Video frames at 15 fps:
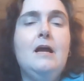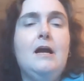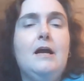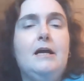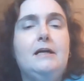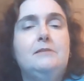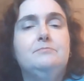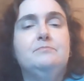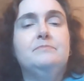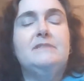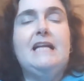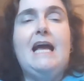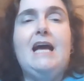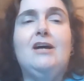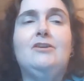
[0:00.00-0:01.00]
Um,
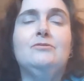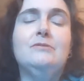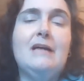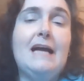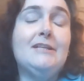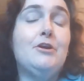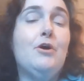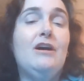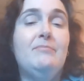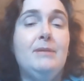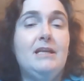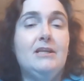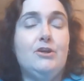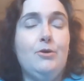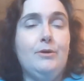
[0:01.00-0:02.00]
now, I know I've
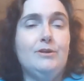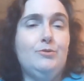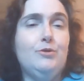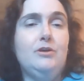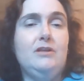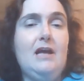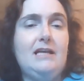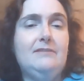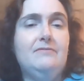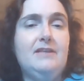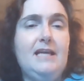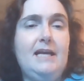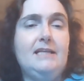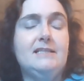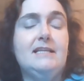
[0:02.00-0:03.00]
been going through a lot of
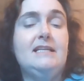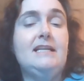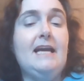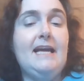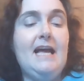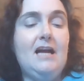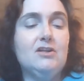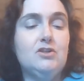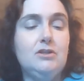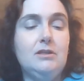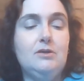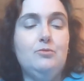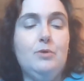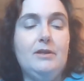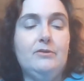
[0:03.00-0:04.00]
things, and I
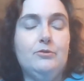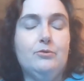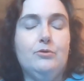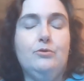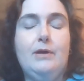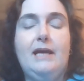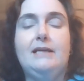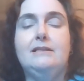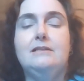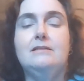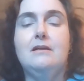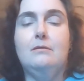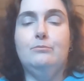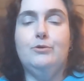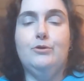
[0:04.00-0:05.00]
actually went through a
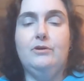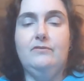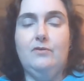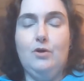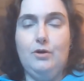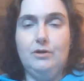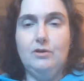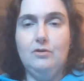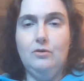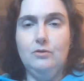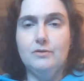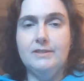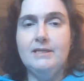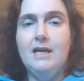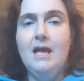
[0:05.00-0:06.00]
number of
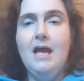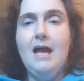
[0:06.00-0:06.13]
articles.